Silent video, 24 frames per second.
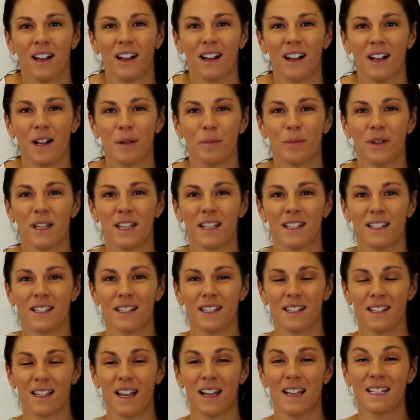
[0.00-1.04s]
um, is
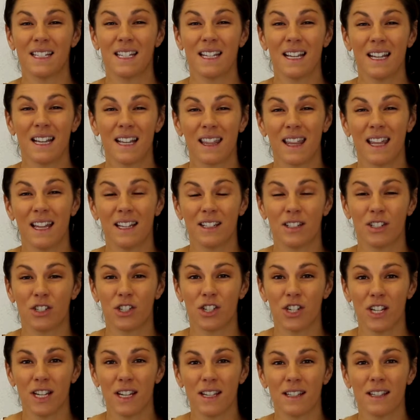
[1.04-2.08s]
this idea that
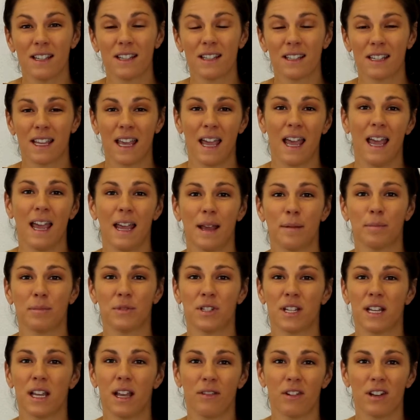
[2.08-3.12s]
Jesus came
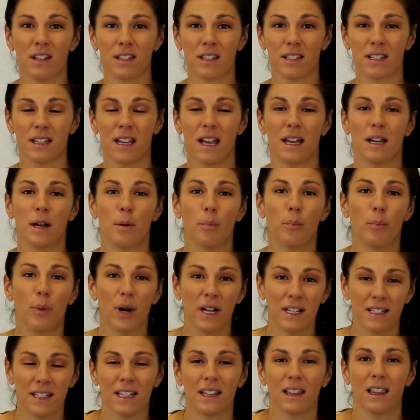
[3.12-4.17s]
to give us an
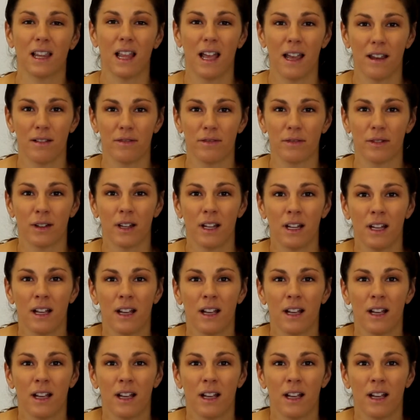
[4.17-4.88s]
abundant life